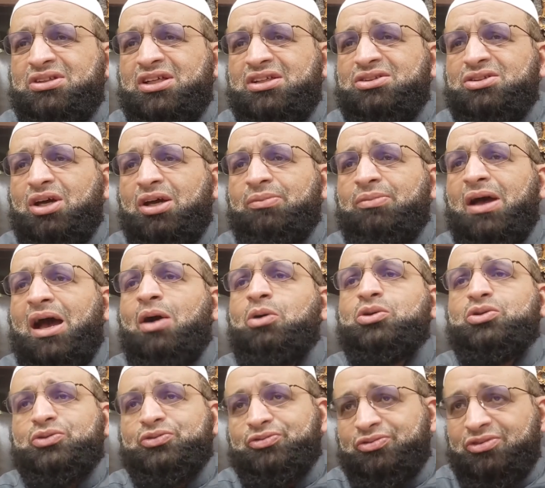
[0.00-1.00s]
that I'm out
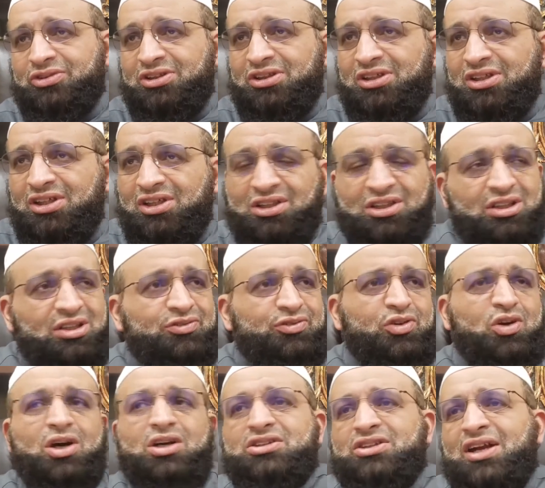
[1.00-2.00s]
of. If
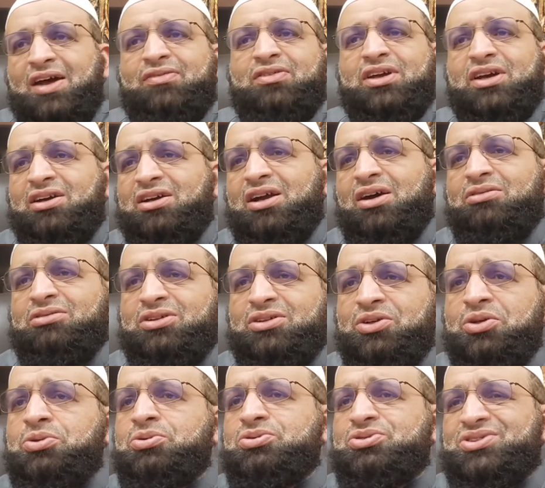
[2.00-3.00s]
you are traveling around in
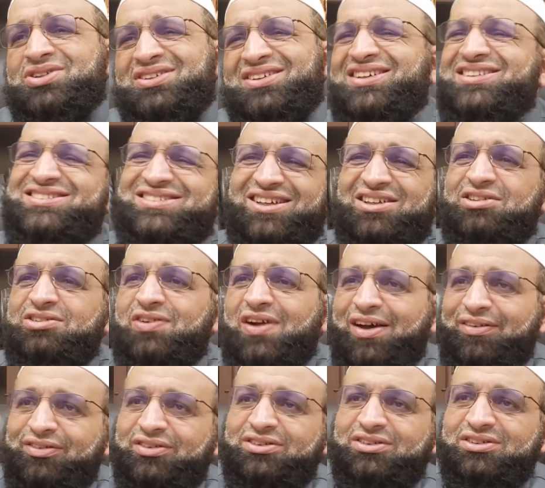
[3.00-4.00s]
Houston, it's not
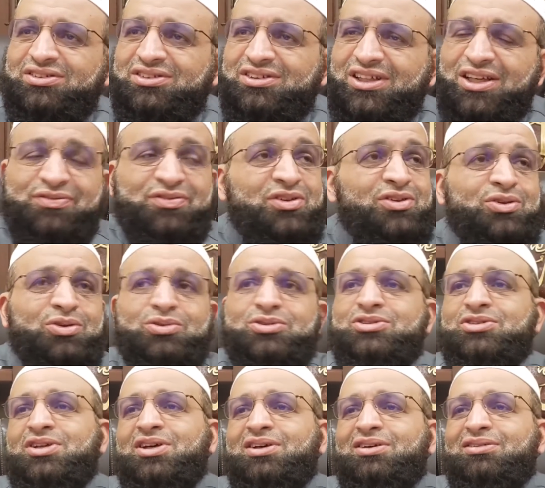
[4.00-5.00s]
travel, even though
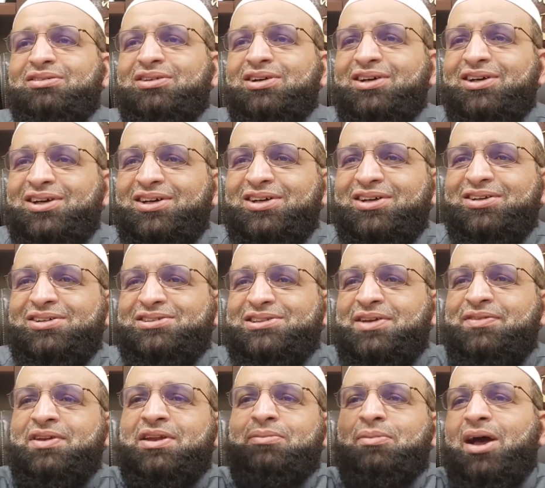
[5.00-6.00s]
it's a
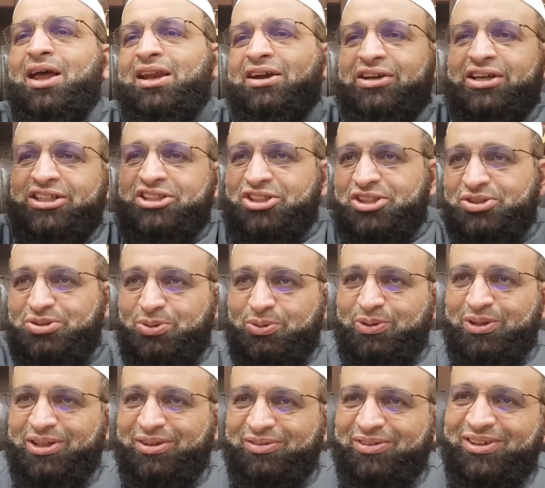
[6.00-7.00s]
70-mile radius or
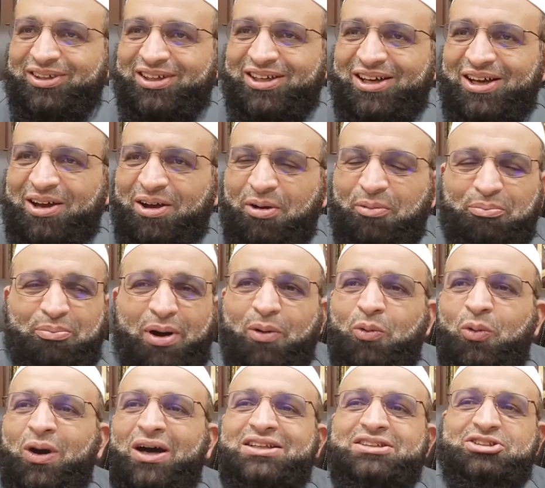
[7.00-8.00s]
whatever. But
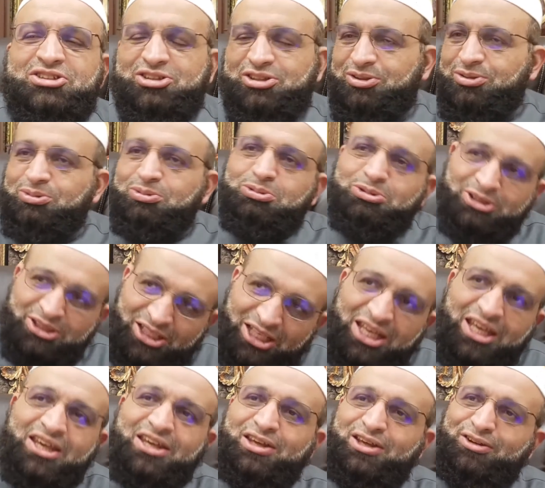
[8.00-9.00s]
once you
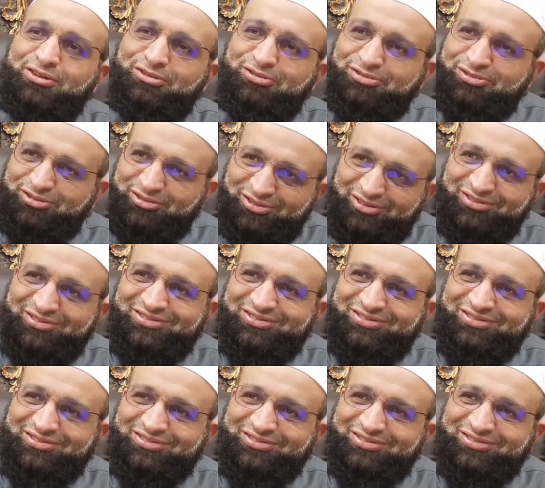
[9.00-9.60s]
leave